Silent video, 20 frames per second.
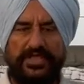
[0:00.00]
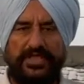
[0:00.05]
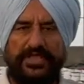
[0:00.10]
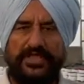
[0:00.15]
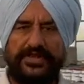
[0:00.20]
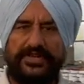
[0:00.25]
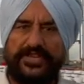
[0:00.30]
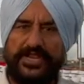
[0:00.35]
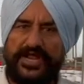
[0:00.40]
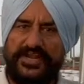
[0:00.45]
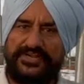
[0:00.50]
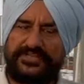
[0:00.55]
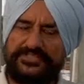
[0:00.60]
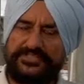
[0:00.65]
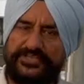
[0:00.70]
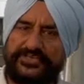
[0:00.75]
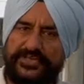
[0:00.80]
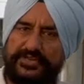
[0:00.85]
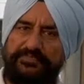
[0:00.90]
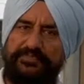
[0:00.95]
Regarding
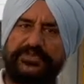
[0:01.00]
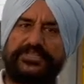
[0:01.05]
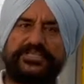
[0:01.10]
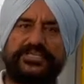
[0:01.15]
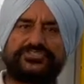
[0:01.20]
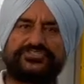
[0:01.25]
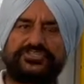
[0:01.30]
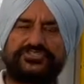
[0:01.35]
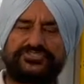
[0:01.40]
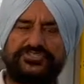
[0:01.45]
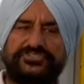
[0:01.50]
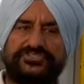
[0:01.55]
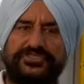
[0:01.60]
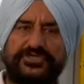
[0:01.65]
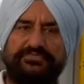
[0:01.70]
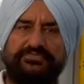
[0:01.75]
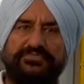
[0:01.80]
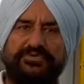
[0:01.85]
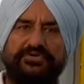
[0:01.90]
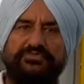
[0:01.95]
the drip irrigation
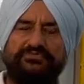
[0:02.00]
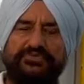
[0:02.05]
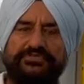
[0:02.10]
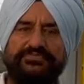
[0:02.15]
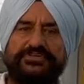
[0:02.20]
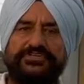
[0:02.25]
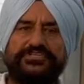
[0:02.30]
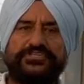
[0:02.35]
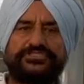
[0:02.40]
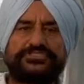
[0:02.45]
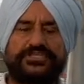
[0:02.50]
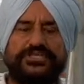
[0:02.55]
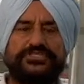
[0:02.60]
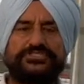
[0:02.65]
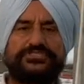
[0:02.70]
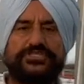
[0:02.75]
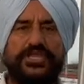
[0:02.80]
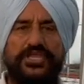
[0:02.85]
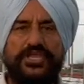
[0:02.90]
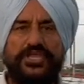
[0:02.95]
system, we will
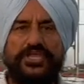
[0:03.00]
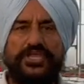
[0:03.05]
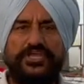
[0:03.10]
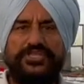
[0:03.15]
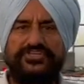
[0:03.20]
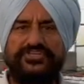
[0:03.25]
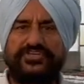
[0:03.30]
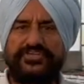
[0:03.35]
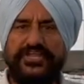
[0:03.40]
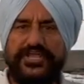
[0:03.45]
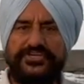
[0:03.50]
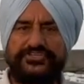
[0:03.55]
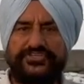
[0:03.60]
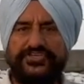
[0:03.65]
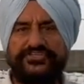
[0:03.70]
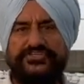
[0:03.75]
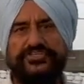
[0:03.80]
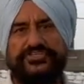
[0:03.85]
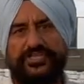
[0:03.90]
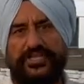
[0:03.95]
discuss in greater
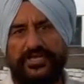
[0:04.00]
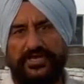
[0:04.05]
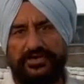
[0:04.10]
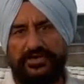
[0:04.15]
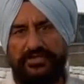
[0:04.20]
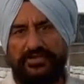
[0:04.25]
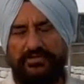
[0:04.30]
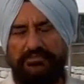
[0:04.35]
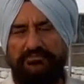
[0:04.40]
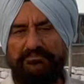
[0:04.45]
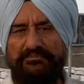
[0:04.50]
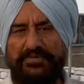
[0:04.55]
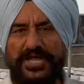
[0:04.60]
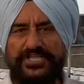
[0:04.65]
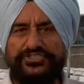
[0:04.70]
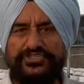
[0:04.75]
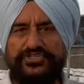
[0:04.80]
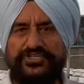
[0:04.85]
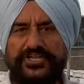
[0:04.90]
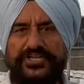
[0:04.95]
detail,
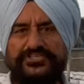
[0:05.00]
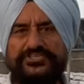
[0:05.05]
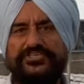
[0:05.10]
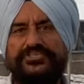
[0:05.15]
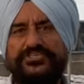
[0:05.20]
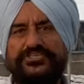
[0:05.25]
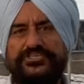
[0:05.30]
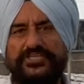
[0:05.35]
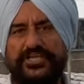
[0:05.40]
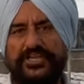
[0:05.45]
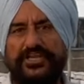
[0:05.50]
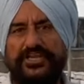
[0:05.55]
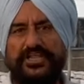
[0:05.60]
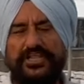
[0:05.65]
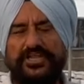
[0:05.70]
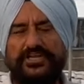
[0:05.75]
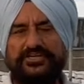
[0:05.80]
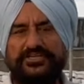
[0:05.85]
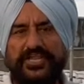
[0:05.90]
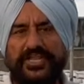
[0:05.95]
much greater detail,
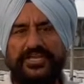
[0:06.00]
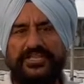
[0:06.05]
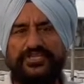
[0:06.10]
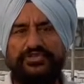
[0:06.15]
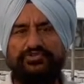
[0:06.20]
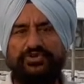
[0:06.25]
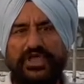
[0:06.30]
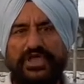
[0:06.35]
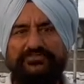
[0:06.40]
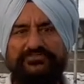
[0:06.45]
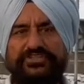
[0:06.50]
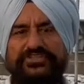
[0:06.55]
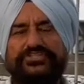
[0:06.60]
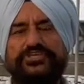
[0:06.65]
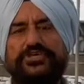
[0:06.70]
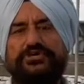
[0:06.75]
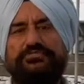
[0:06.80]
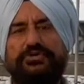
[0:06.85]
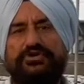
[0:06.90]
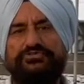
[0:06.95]
telling you
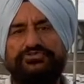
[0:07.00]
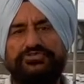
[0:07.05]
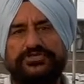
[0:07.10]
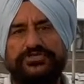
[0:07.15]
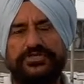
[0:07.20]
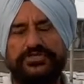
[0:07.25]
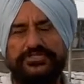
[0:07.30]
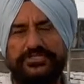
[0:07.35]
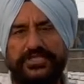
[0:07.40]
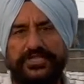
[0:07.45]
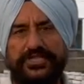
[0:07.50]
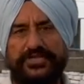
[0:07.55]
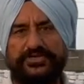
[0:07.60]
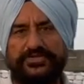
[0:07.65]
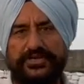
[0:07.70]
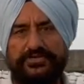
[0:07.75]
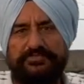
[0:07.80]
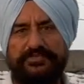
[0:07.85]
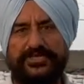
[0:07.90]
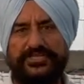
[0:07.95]
everything about the
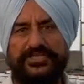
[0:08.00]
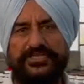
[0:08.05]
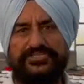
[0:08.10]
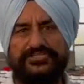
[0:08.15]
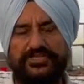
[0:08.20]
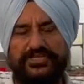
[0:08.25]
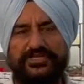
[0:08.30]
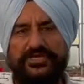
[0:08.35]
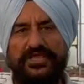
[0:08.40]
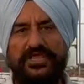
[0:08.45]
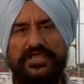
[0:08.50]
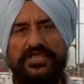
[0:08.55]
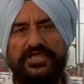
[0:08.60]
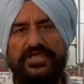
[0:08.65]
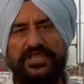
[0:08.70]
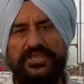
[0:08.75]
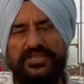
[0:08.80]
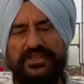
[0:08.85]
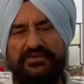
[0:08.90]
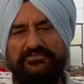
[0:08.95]
drip irrigation
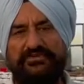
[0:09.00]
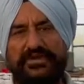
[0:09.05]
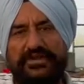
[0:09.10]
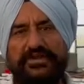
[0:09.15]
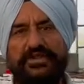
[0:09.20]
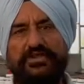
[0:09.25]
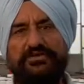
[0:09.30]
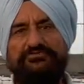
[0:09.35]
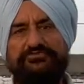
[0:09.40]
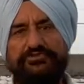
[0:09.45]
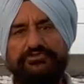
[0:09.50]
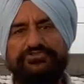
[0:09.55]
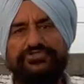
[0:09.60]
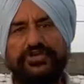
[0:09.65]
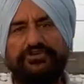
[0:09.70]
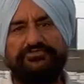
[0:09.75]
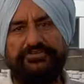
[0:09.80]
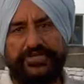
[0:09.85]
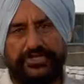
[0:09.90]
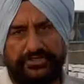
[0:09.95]
in our future
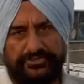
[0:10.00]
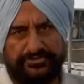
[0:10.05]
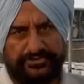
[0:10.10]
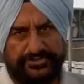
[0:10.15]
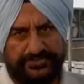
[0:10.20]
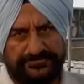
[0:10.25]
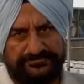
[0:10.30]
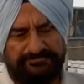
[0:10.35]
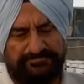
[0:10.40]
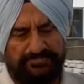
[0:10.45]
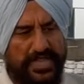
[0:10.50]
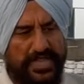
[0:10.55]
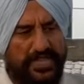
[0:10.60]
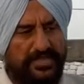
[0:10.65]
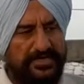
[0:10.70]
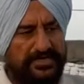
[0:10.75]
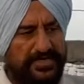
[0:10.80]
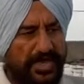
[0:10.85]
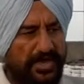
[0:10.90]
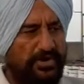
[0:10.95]
videos.
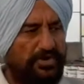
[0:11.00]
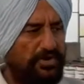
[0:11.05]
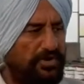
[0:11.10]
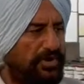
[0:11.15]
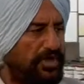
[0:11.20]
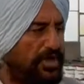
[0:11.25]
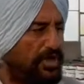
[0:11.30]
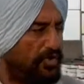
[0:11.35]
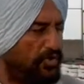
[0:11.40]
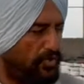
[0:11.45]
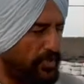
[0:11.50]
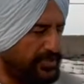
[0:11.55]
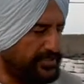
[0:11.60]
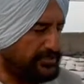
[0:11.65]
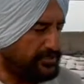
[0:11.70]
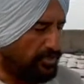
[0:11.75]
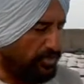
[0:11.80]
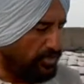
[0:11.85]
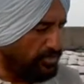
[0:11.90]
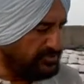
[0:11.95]
Now,
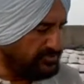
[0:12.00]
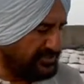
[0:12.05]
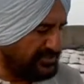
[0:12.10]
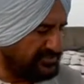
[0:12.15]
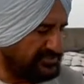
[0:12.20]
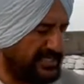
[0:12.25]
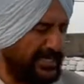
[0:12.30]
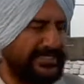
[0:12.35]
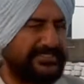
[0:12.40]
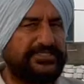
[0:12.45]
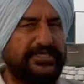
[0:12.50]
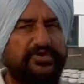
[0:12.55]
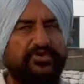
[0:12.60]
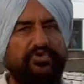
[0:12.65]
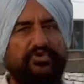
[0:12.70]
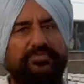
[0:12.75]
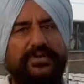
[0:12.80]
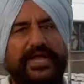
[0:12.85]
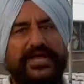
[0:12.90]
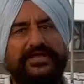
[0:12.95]
what goes inside the
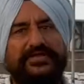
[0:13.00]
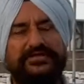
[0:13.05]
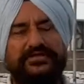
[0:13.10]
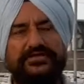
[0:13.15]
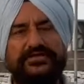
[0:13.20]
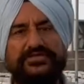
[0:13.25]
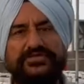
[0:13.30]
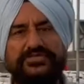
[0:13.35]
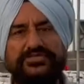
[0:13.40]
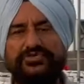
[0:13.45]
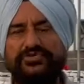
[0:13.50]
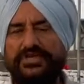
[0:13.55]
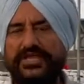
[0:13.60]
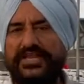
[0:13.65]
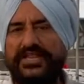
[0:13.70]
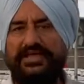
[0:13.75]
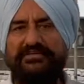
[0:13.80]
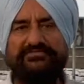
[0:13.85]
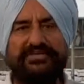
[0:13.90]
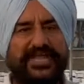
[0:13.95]
grow bag? You can
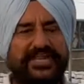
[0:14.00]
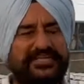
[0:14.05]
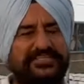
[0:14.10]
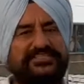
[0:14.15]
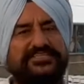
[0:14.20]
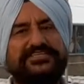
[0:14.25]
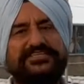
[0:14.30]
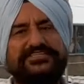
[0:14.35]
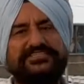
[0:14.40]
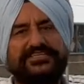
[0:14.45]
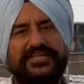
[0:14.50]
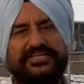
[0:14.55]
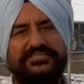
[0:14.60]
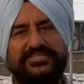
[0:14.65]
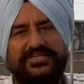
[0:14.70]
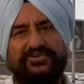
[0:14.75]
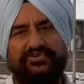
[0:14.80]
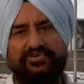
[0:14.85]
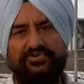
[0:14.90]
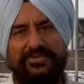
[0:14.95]
have anything inside
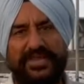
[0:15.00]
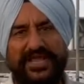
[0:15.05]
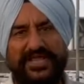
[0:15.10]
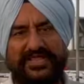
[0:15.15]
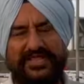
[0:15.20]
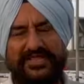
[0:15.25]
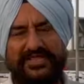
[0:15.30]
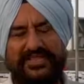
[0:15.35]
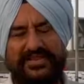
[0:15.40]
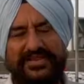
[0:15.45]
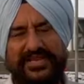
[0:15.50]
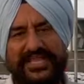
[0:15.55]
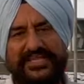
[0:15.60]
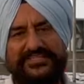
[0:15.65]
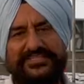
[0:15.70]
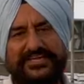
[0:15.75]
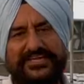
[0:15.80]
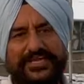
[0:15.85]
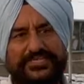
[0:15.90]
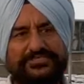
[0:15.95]
the grow bag. Like
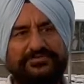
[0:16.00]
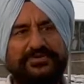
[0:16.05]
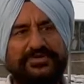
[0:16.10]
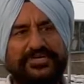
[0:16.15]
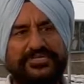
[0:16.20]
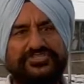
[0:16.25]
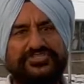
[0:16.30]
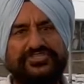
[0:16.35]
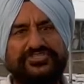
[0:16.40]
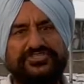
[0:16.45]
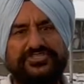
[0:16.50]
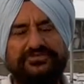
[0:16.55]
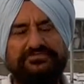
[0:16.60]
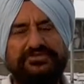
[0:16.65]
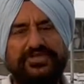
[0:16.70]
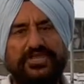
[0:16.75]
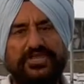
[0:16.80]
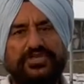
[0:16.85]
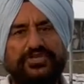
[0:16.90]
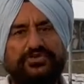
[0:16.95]
the Dutch bucket system,
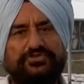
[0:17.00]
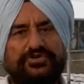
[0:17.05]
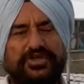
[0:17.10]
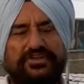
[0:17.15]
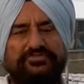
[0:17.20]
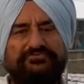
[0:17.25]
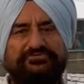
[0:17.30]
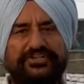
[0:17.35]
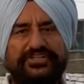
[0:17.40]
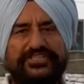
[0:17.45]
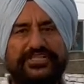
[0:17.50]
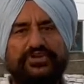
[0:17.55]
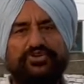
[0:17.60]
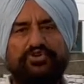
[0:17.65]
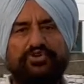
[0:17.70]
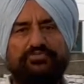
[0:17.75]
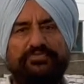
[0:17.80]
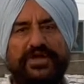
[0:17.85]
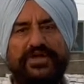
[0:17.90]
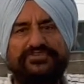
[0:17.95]
you can fill the
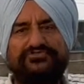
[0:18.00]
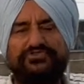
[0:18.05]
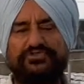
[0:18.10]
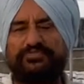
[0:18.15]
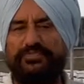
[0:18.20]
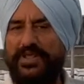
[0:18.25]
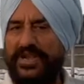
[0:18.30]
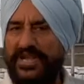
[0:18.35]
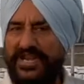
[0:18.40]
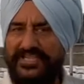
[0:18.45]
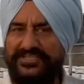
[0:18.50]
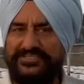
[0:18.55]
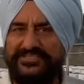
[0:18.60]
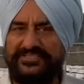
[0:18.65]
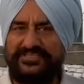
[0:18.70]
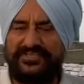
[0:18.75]
grow bags with perlite.